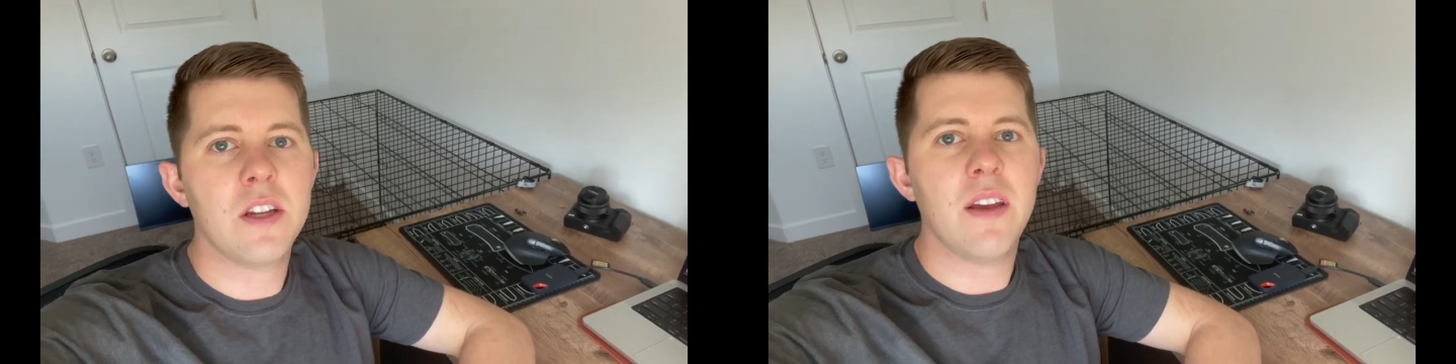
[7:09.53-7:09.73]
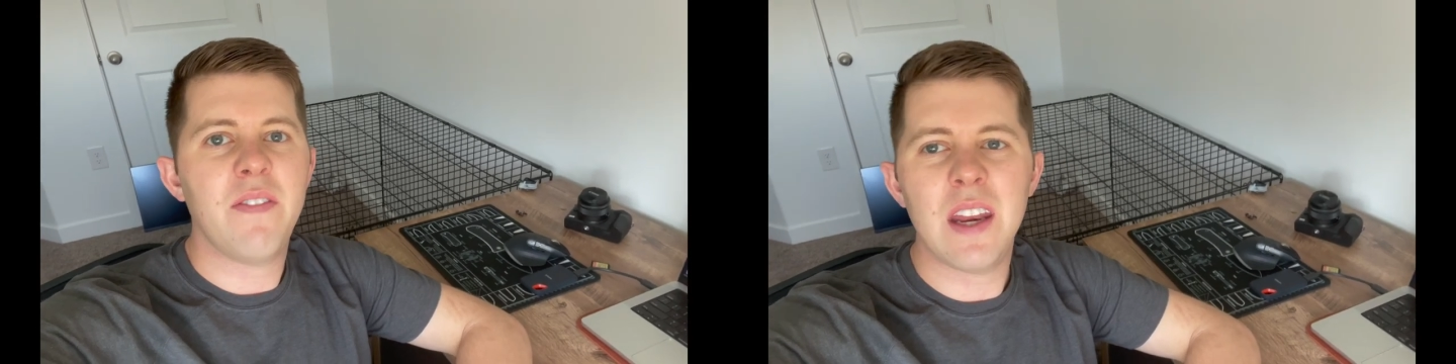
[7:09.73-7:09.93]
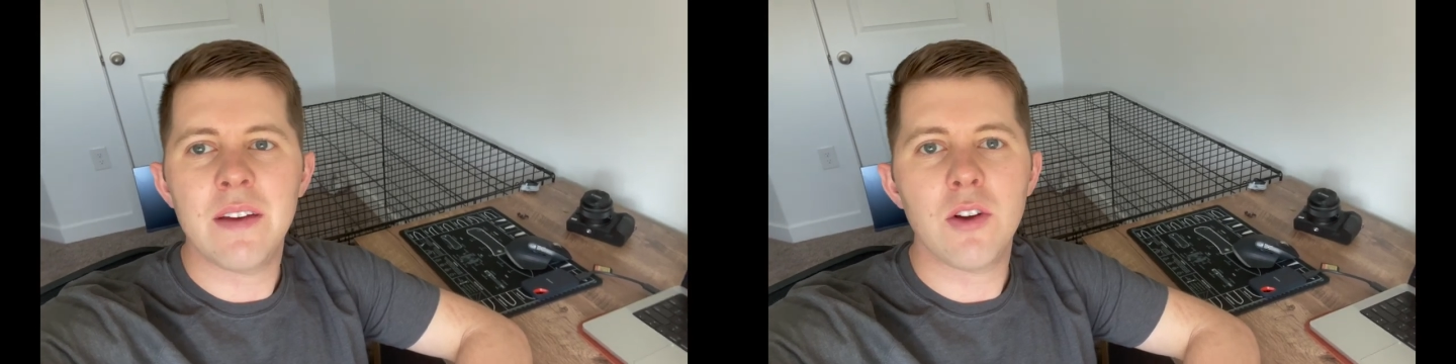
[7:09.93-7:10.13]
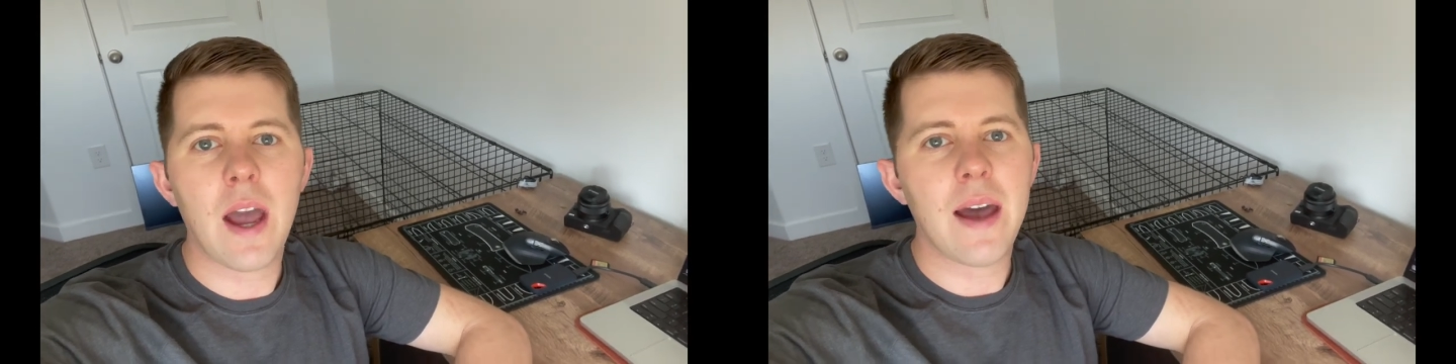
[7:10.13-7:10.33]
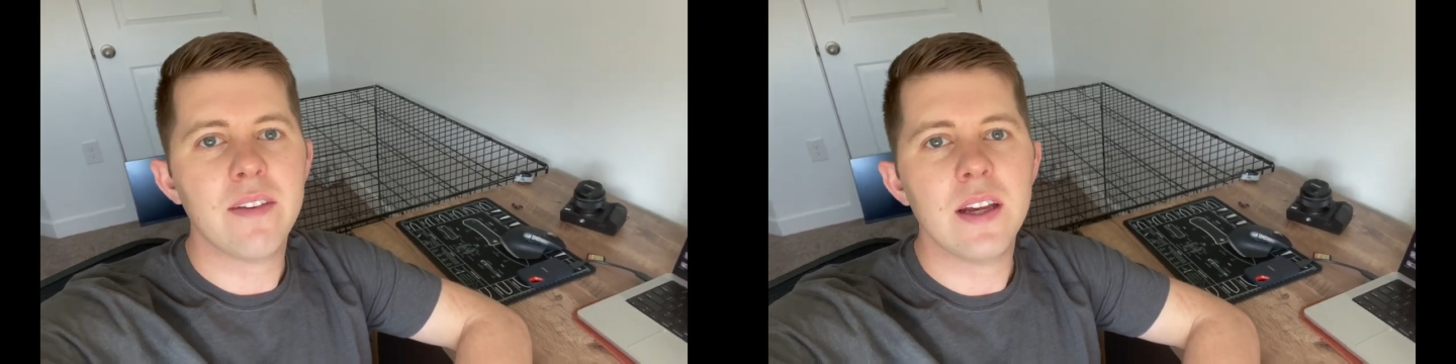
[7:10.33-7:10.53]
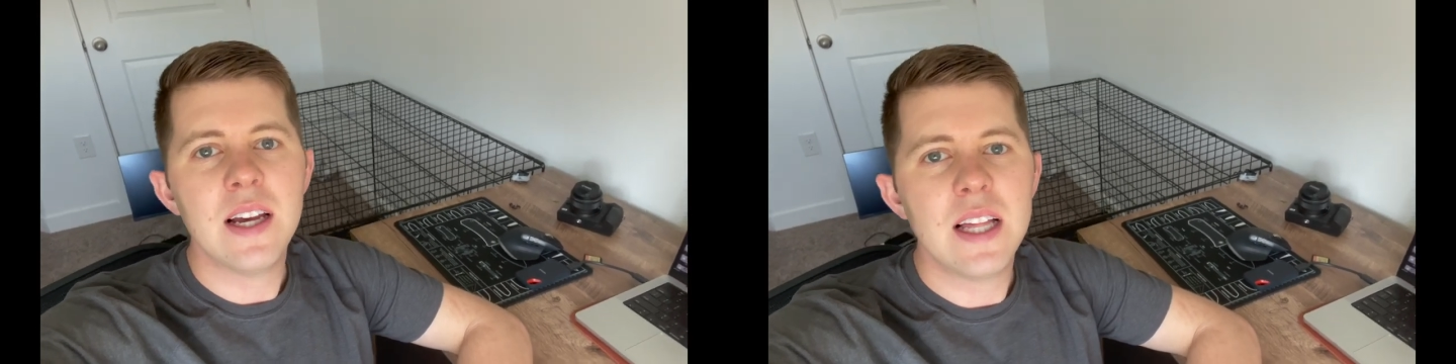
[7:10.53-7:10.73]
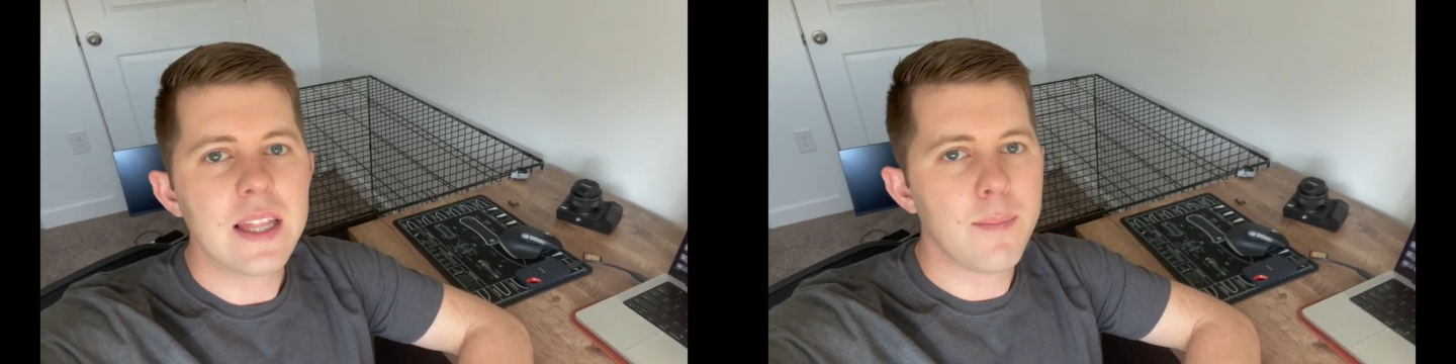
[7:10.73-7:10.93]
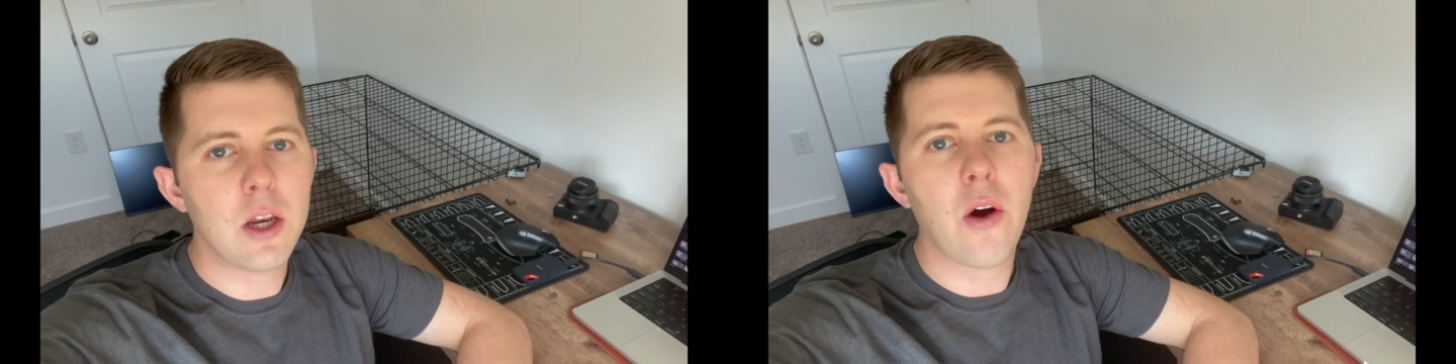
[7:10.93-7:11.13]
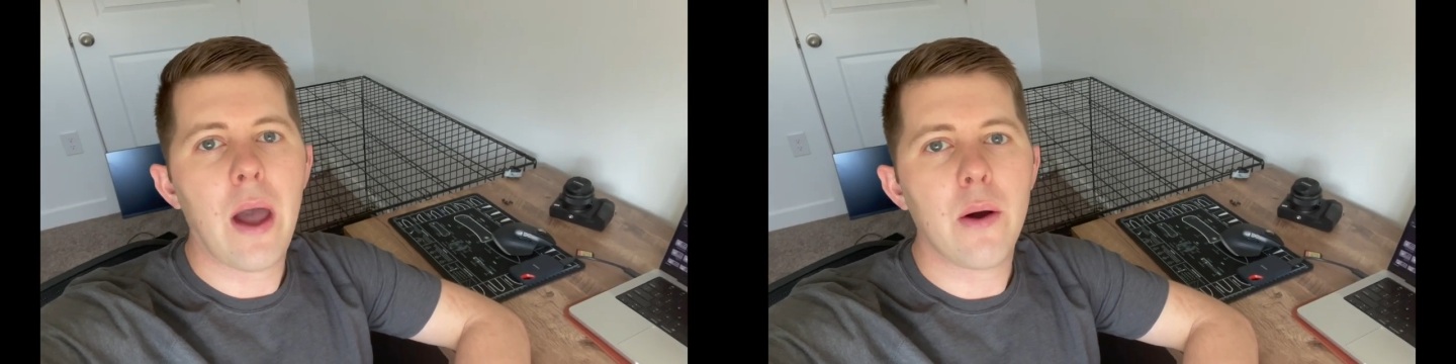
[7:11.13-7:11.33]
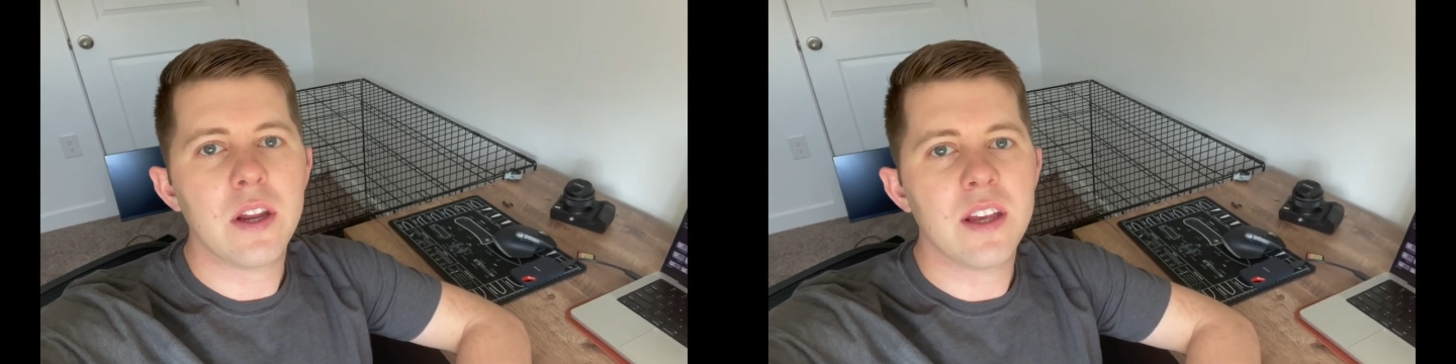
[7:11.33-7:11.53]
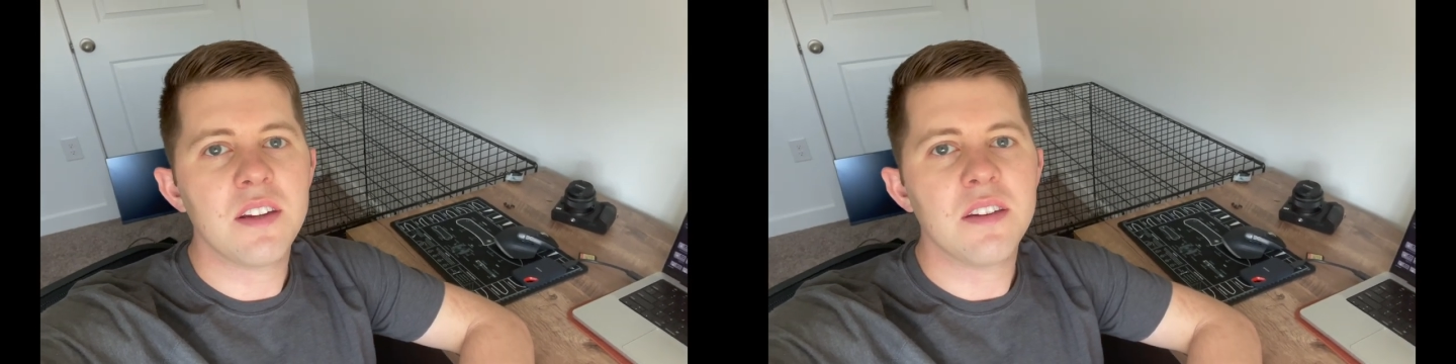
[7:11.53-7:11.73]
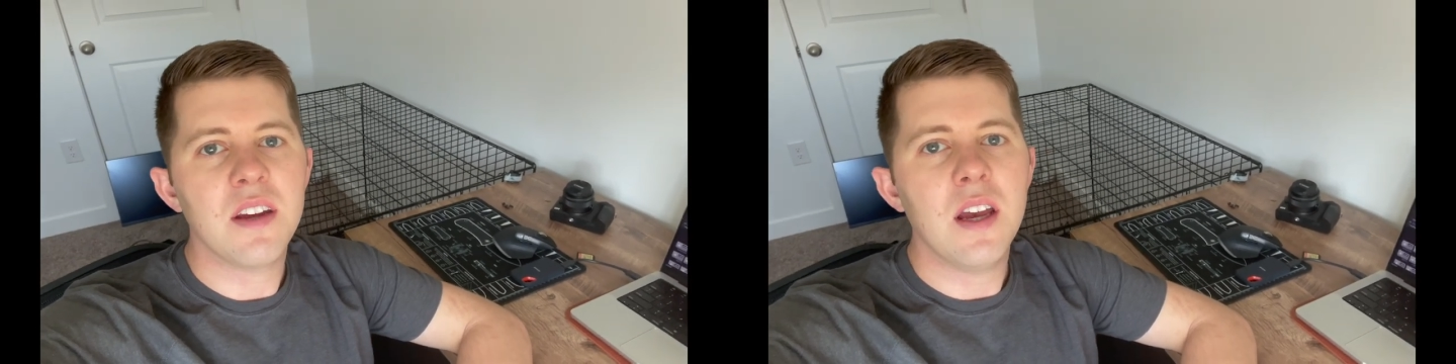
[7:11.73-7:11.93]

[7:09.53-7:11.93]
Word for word: If any of you have it, let me know how it is.